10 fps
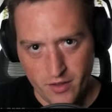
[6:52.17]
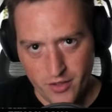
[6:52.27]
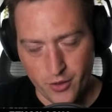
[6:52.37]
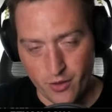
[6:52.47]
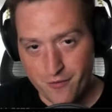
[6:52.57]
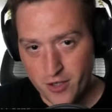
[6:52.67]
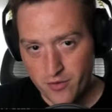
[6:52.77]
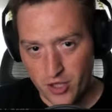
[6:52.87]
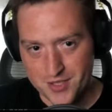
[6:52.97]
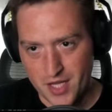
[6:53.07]
you know, that fear of
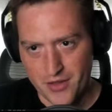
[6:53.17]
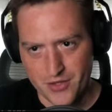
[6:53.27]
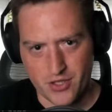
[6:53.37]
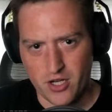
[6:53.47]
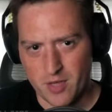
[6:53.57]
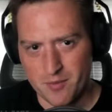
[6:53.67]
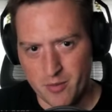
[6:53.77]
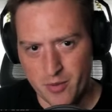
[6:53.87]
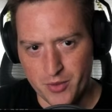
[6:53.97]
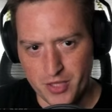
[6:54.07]
lost teeth is a card I'm going to
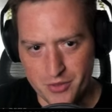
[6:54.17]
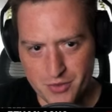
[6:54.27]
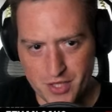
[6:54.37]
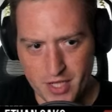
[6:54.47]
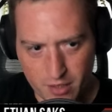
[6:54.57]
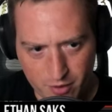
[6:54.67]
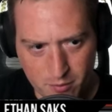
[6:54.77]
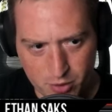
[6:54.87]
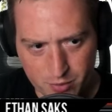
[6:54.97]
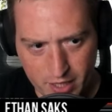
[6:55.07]
be really interested in if I'm
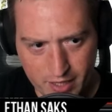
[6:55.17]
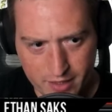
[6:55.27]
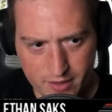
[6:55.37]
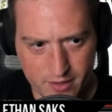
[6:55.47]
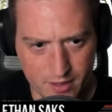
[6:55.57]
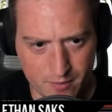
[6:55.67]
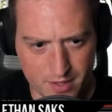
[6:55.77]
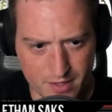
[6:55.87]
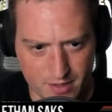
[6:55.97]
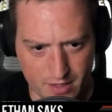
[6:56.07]
blue black. Um,
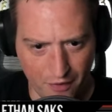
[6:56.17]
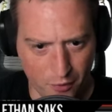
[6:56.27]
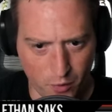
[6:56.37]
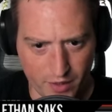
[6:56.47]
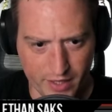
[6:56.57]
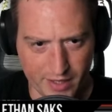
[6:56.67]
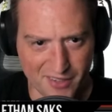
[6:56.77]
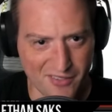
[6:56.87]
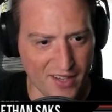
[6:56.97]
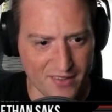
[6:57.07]
this is not the one I like,
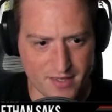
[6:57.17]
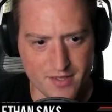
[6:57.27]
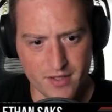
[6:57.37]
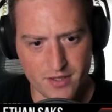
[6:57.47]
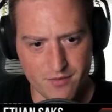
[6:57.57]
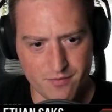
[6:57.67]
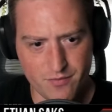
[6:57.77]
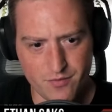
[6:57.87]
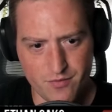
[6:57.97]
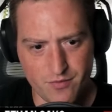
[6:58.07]
Rad. This is the
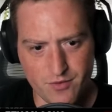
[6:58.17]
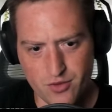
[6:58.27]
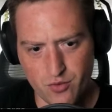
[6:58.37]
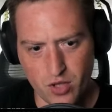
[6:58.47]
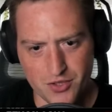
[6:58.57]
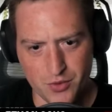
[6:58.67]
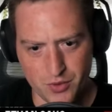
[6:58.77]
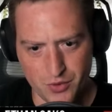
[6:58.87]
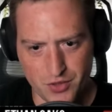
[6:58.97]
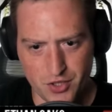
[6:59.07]
draw two,
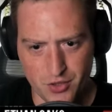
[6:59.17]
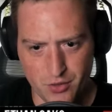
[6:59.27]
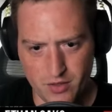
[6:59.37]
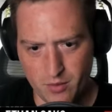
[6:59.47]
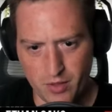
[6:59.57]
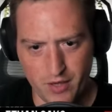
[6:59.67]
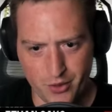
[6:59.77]
lose two, and then whenever